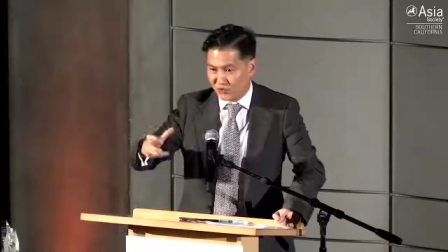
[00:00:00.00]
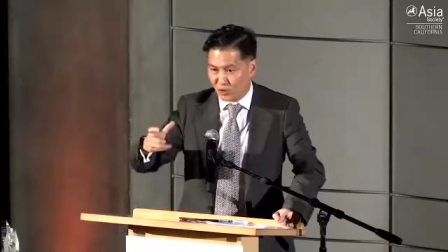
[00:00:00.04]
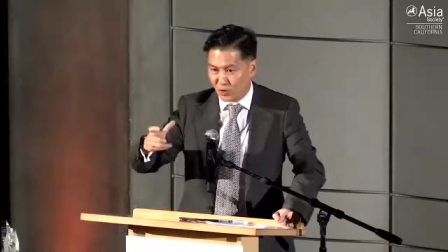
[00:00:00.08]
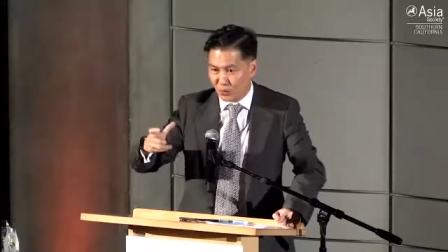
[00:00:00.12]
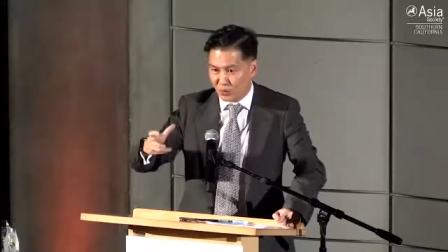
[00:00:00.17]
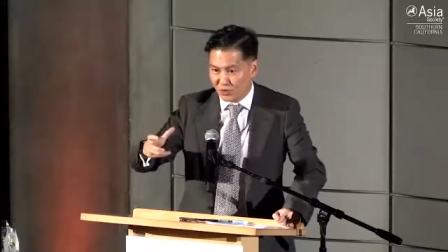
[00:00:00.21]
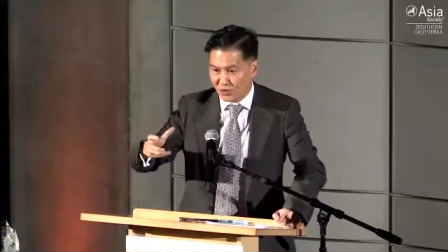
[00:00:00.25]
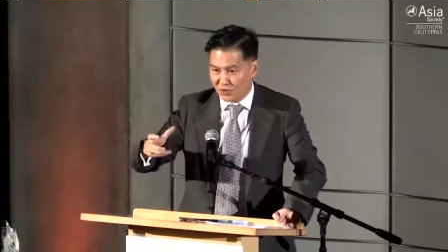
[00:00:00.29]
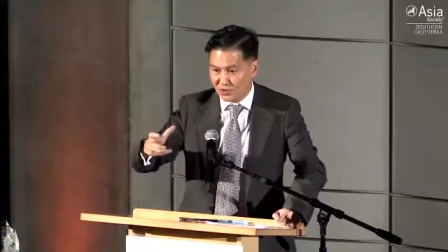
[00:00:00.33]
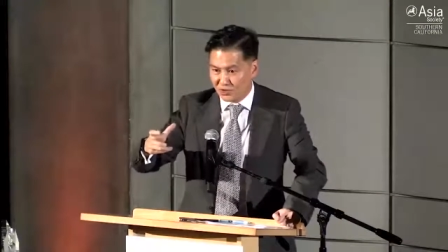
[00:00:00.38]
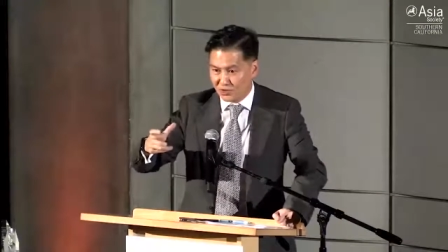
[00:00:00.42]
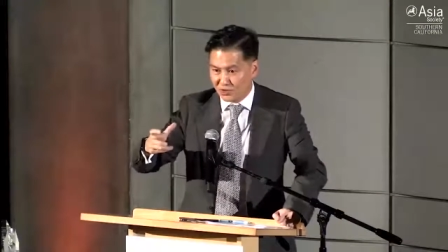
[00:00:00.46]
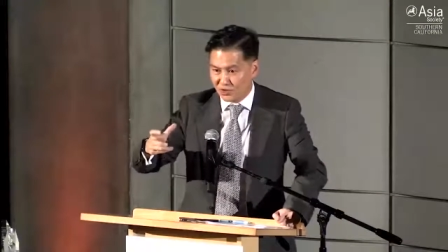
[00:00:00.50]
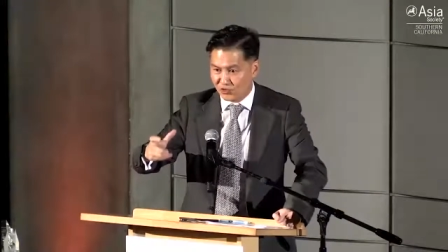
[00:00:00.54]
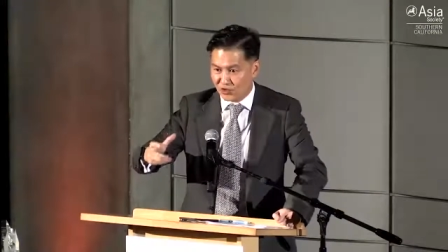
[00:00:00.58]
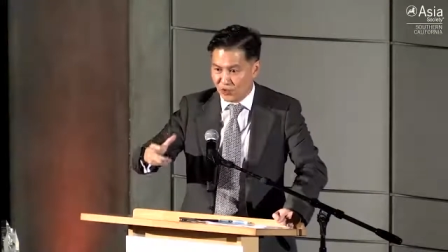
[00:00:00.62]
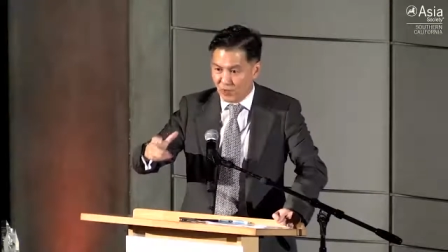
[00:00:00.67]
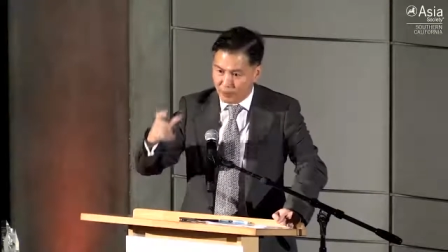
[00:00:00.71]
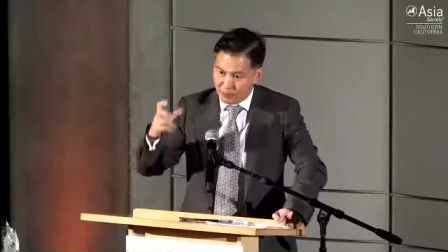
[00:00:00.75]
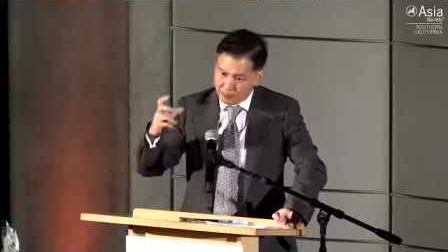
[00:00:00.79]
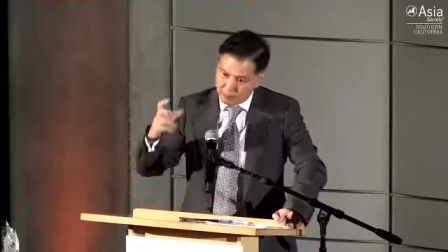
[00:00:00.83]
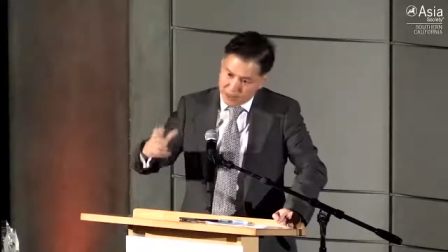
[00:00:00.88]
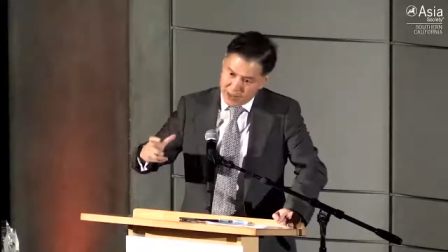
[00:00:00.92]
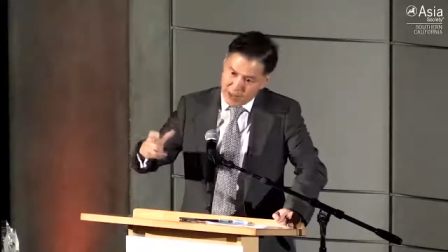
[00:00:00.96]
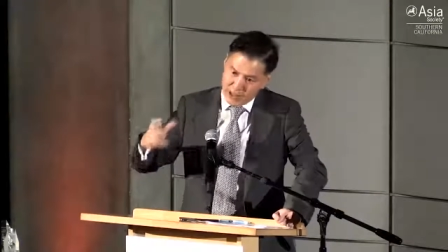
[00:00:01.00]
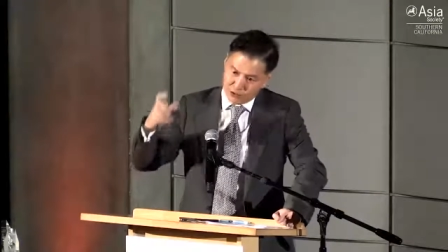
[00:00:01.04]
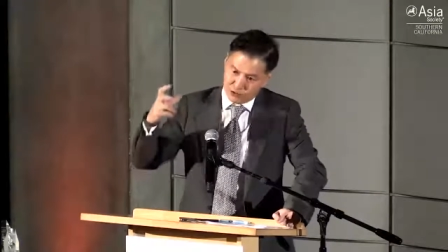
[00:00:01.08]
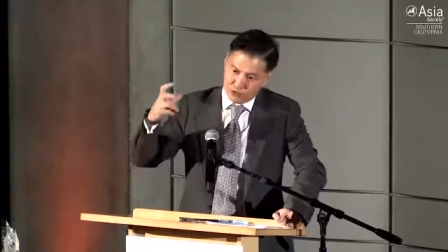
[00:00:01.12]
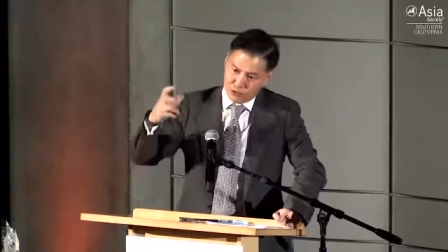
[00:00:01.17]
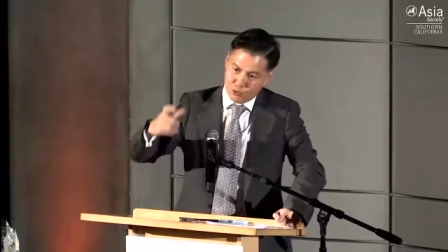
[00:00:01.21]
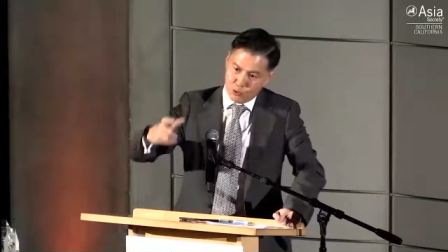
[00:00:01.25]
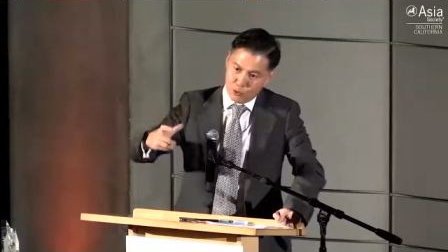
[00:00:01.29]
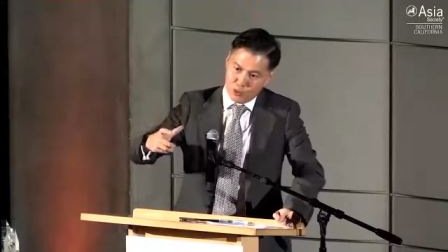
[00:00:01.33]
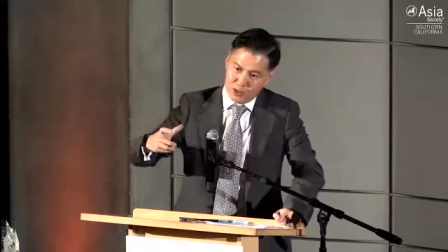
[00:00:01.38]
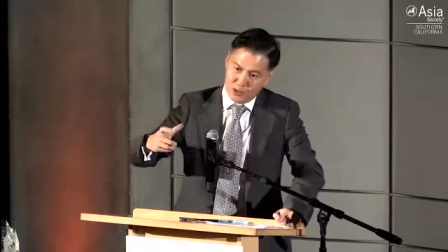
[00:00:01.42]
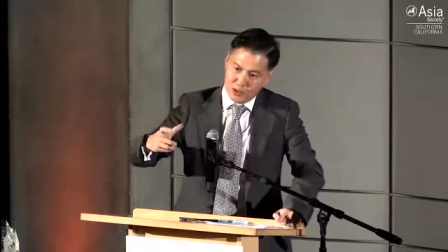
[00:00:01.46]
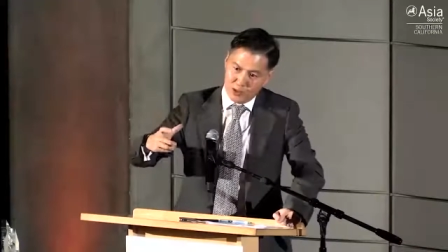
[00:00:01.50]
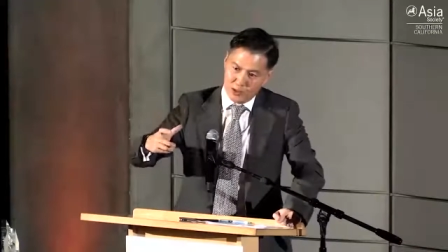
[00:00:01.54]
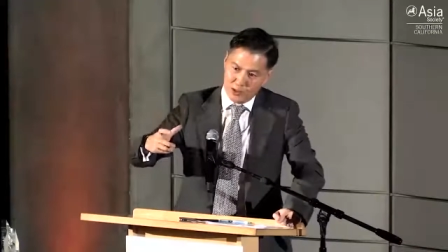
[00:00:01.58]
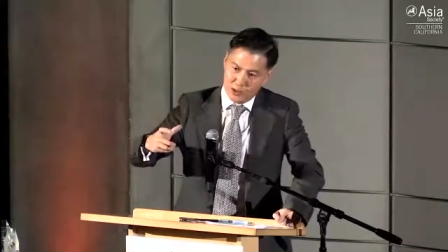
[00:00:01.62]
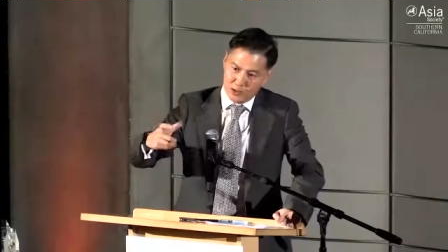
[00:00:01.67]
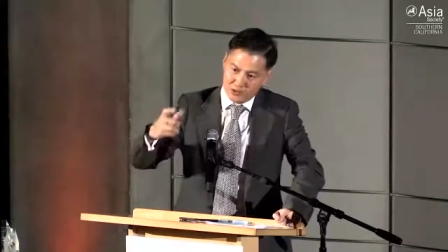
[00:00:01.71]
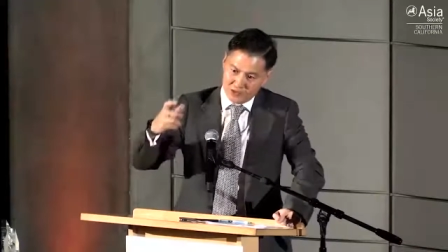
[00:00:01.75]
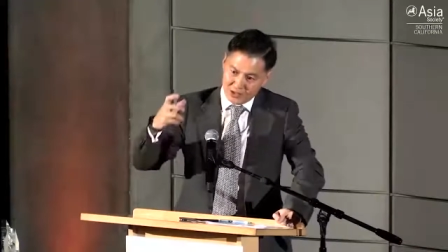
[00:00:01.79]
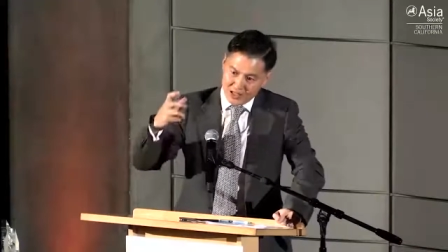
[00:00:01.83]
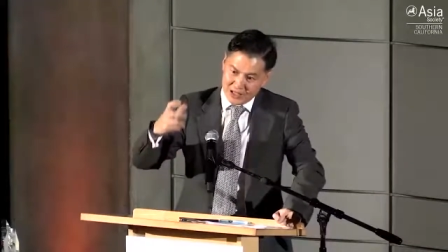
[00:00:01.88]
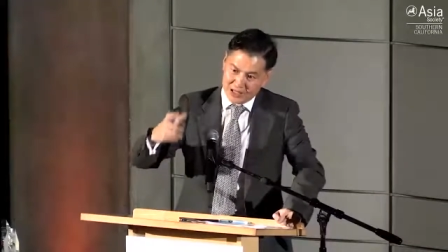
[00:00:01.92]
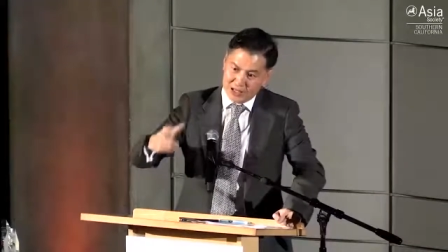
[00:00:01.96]
communities back to
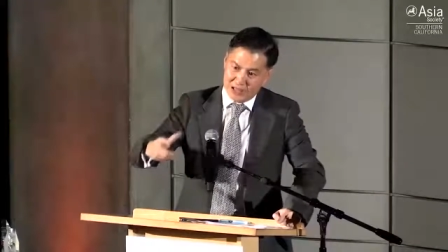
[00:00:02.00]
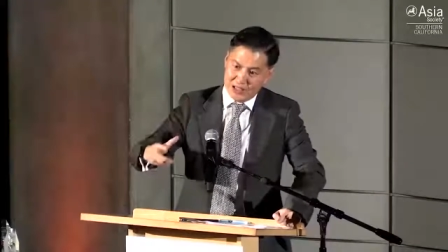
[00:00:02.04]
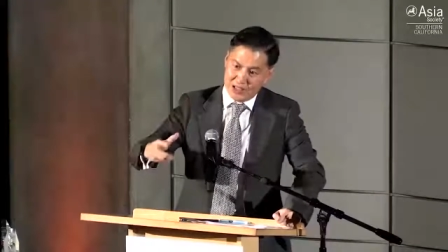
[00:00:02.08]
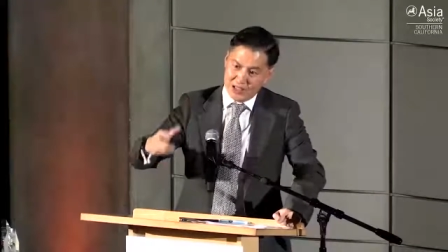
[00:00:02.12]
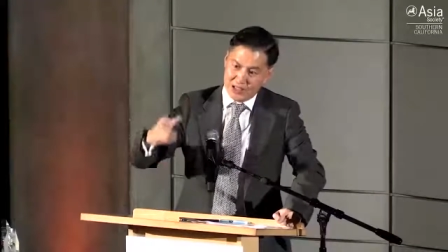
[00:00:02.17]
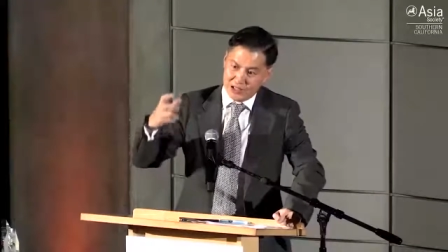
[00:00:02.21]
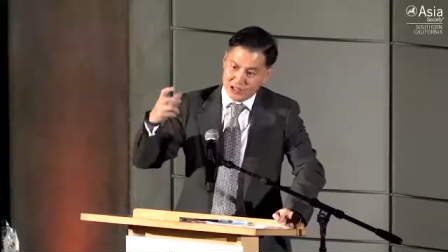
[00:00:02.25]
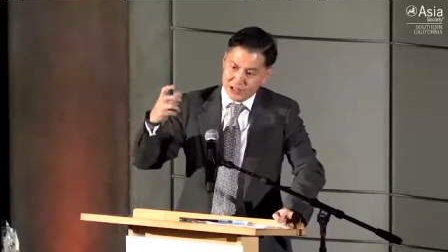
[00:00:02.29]
what they need